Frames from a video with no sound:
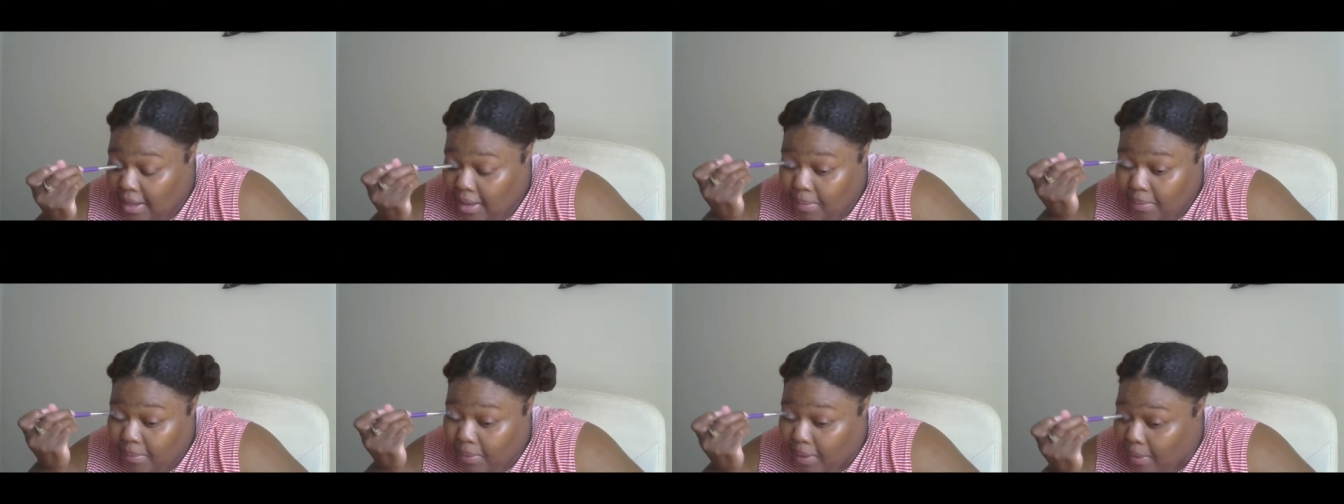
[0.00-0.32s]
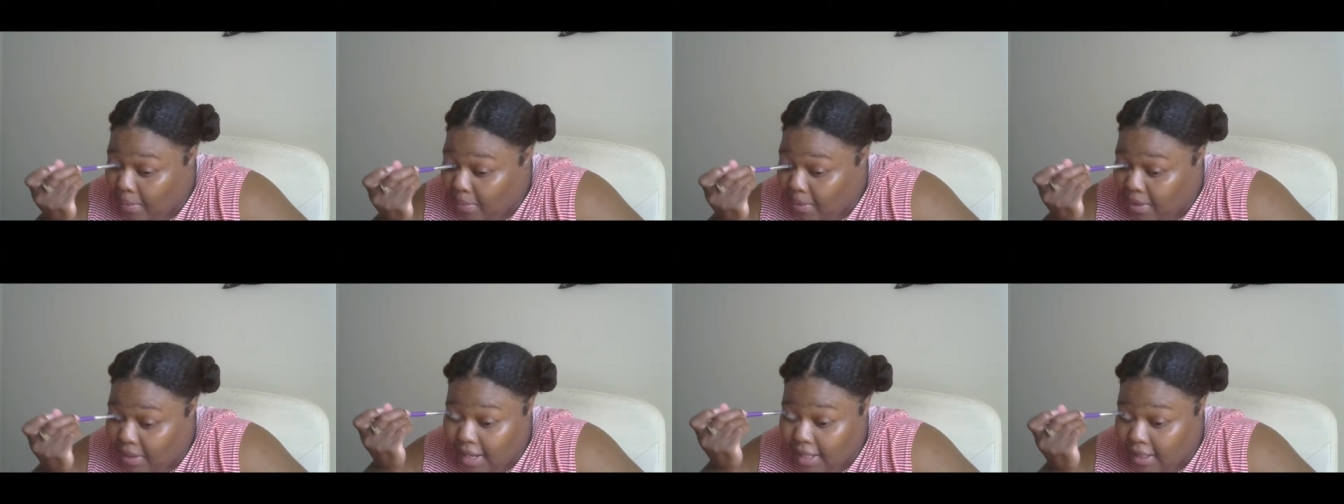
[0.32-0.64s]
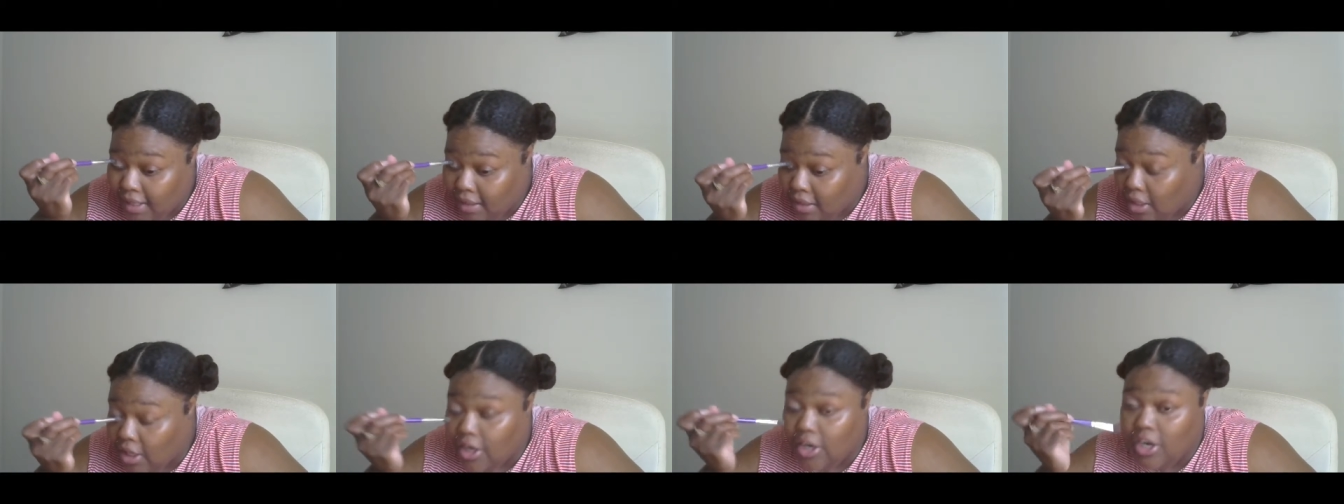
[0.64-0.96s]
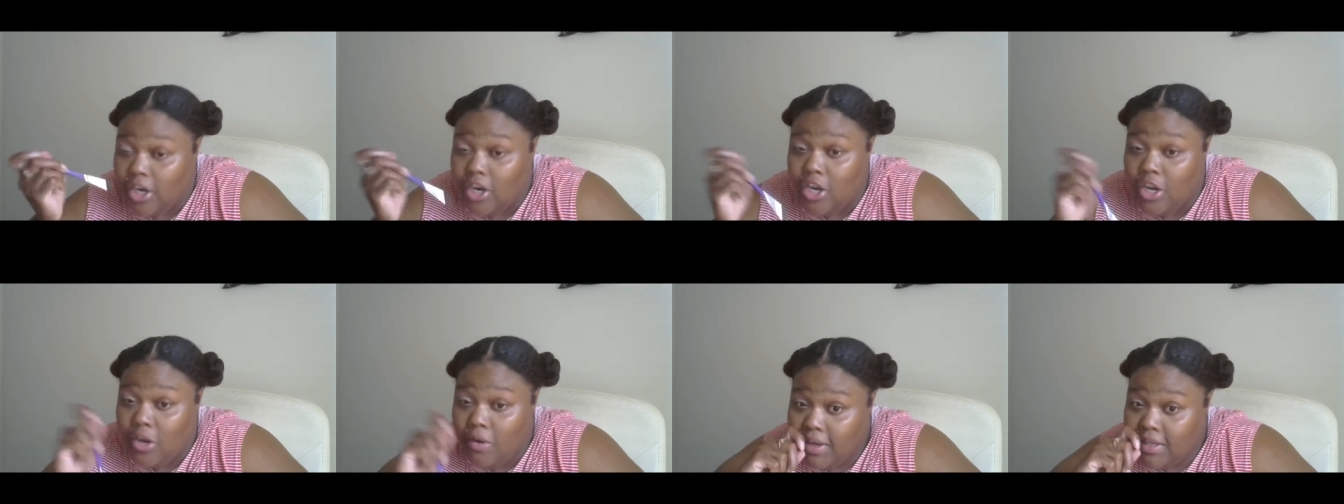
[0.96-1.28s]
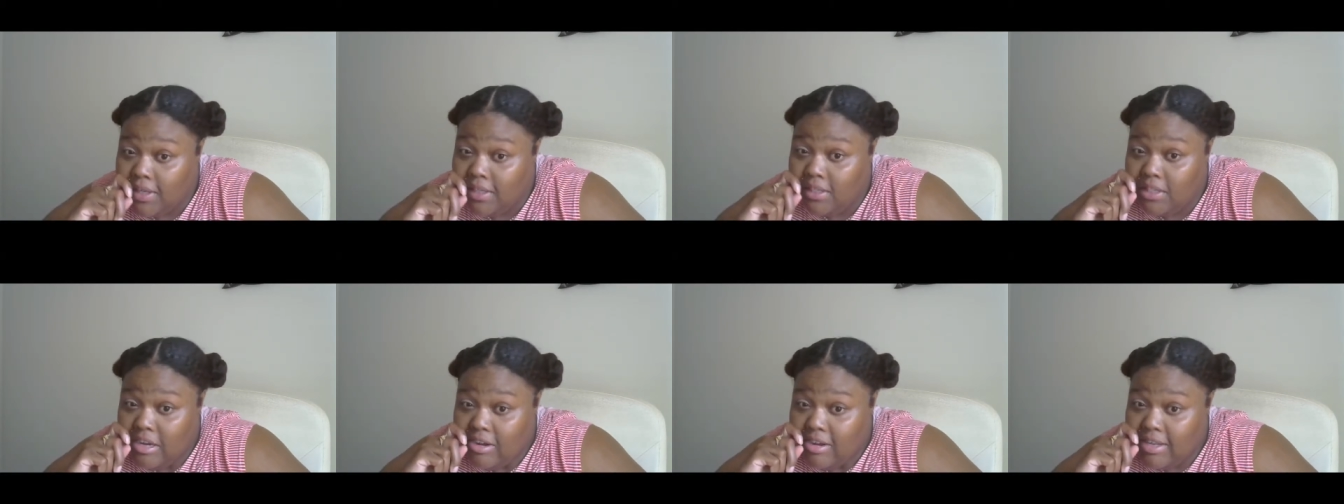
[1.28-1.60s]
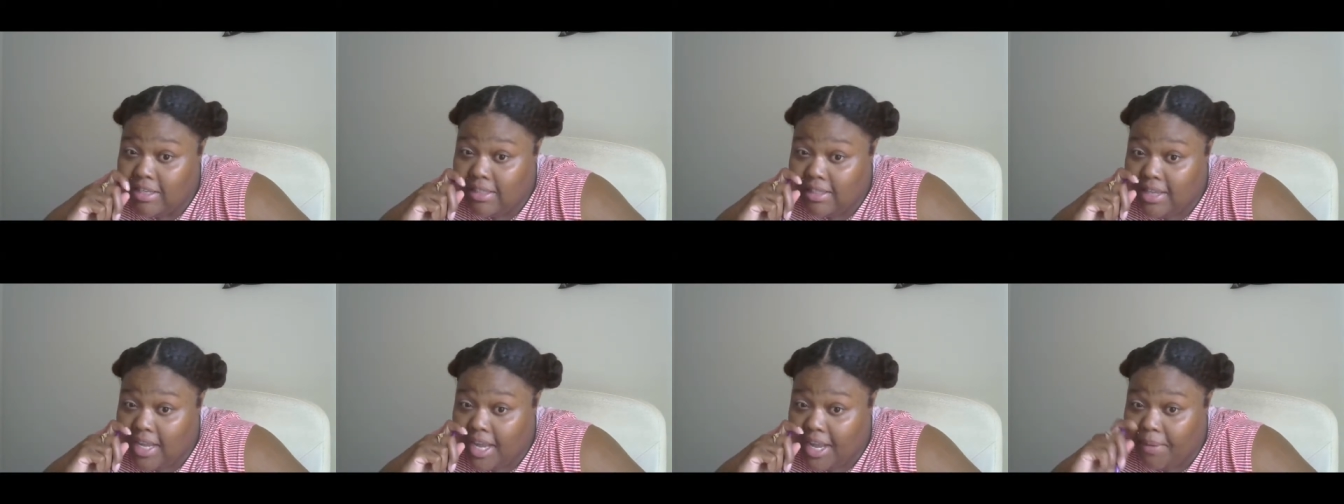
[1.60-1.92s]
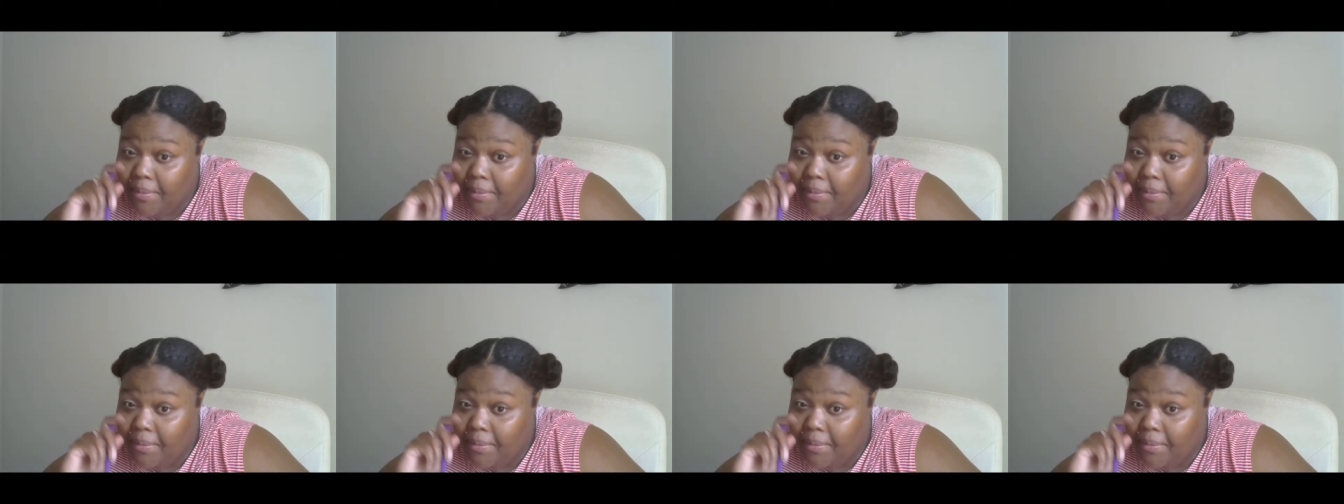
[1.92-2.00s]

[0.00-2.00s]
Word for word: probably not the newest, newest thing,